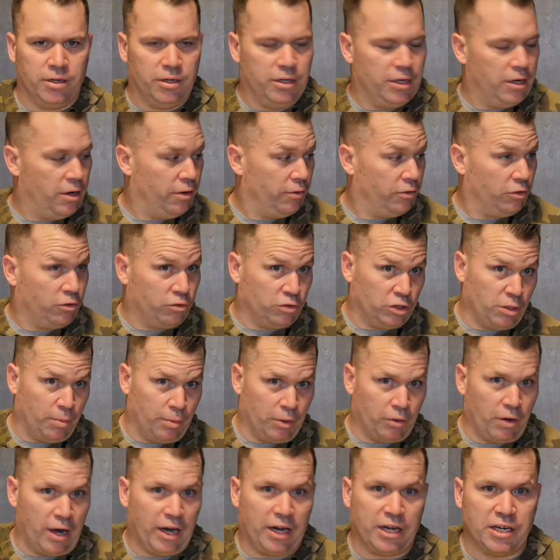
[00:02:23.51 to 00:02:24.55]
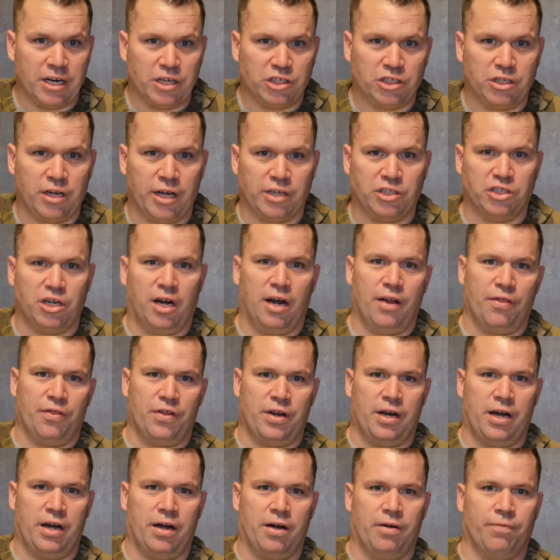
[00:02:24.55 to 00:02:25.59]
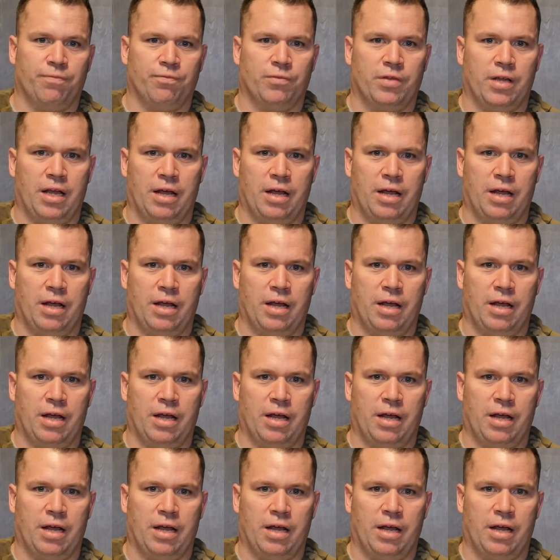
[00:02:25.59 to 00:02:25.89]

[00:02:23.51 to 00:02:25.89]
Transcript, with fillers: you know, someone great condition like Jonathan here,